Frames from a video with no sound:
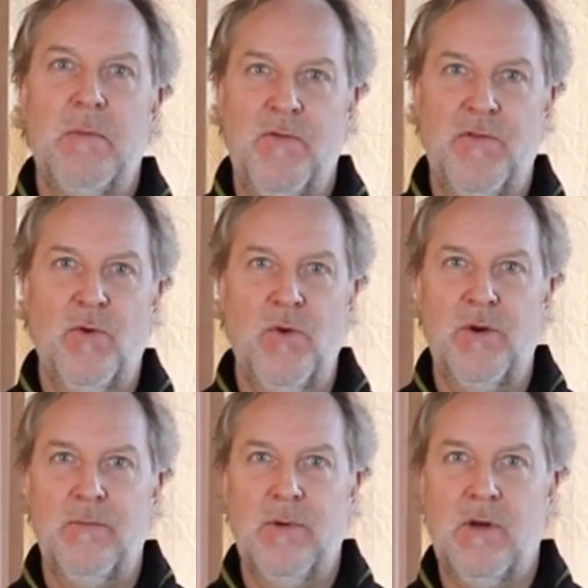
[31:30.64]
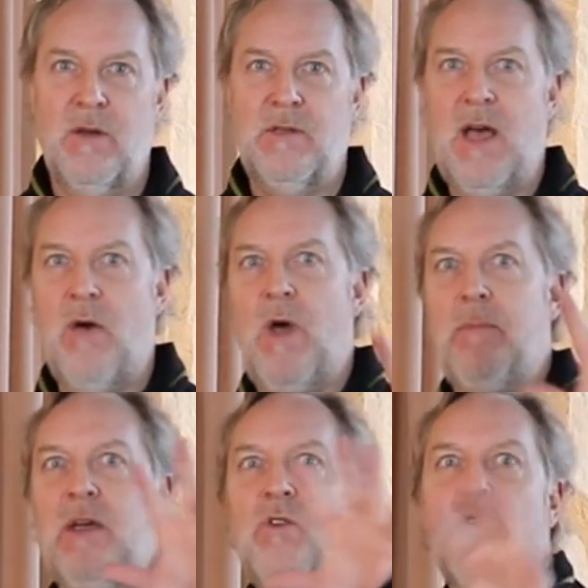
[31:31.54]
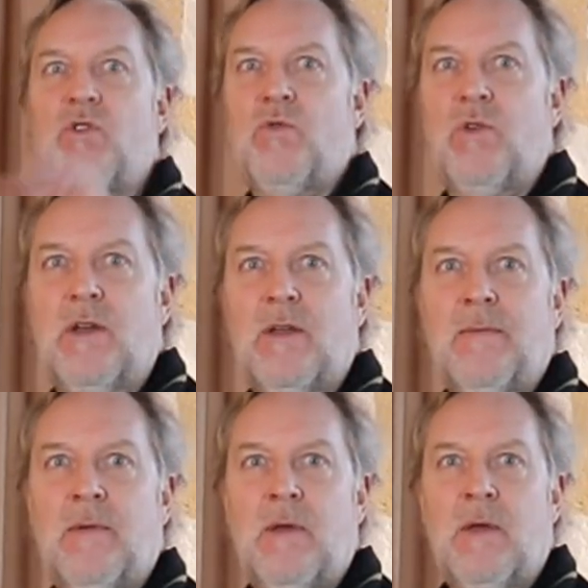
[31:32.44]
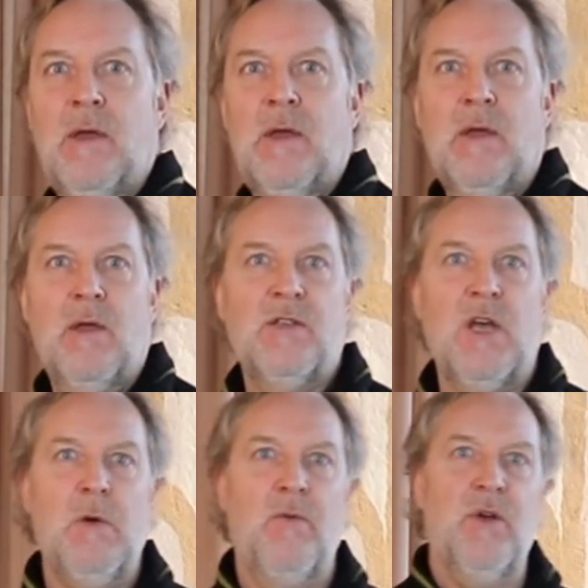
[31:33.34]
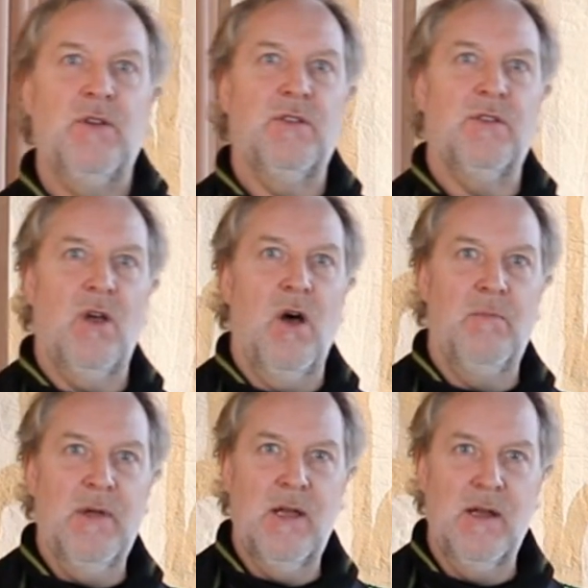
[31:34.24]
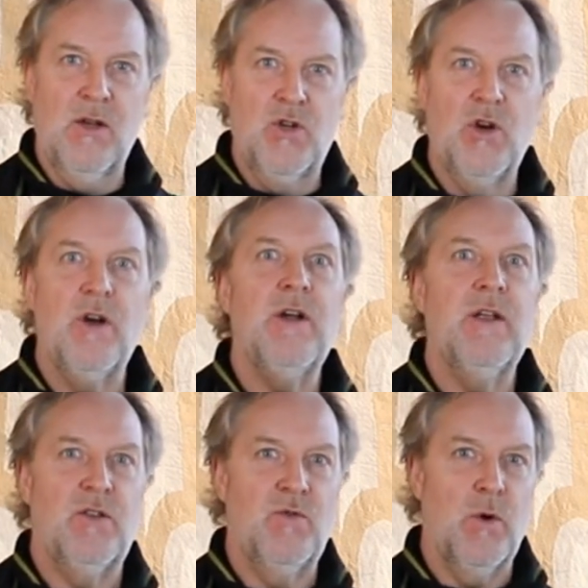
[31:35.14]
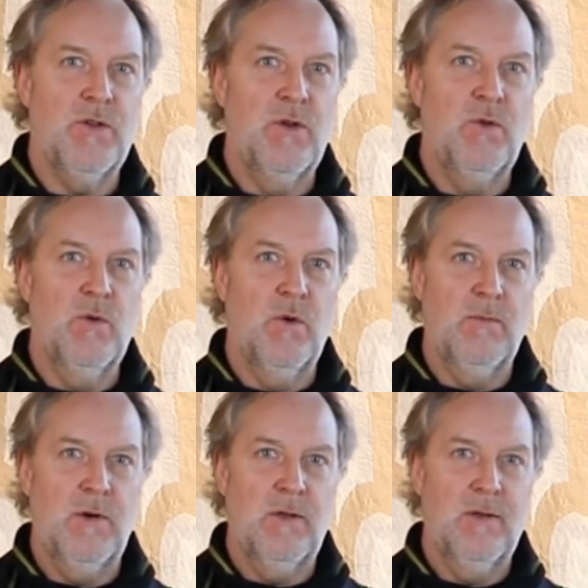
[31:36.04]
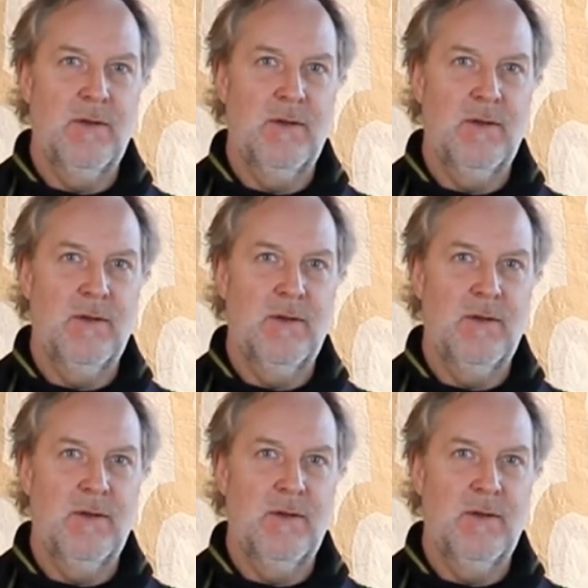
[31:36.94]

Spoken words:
number 4, because now we have been cocooning. Some of us are beginning a journey towards the new normal.